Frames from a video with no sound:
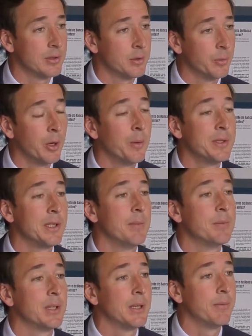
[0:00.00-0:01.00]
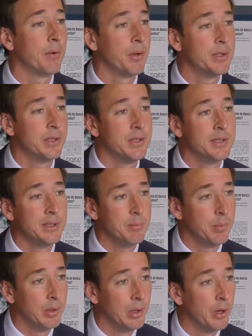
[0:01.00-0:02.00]
So we always aim to keep volatility
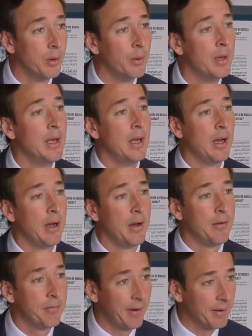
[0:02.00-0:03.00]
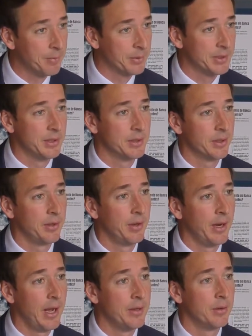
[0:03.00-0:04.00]
below 5% on
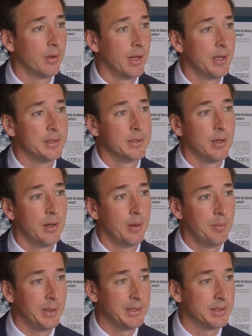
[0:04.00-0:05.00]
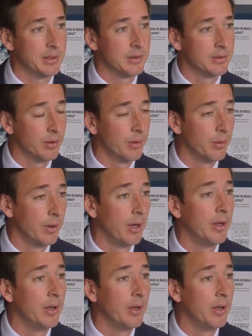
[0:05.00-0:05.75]
an annualized basis. So